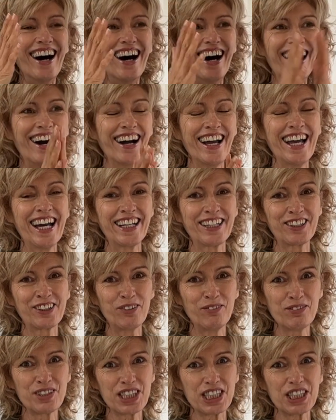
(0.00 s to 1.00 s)
I had a
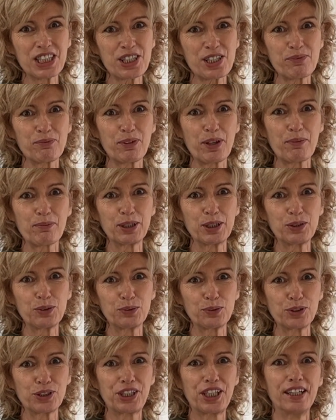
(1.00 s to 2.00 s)
conversation with my
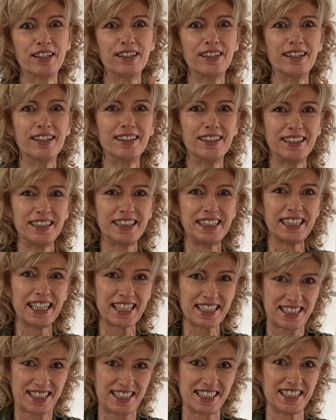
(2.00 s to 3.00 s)
daughter
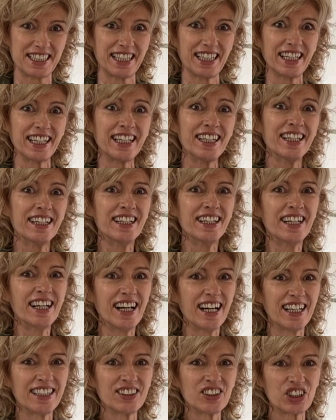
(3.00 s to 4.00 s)
yesterday
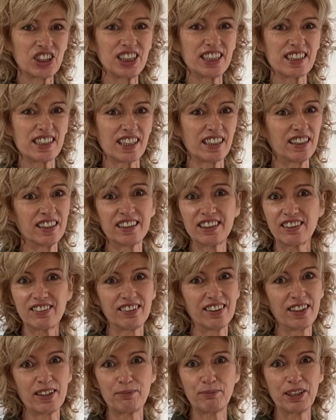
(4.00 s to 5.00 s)
and she said, I don't
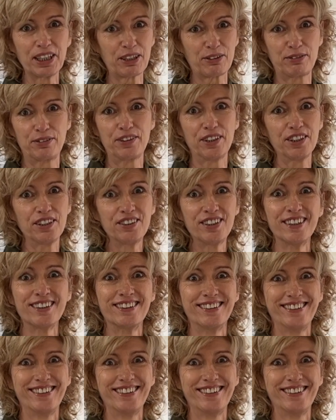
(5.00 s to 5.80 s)
like the microphone.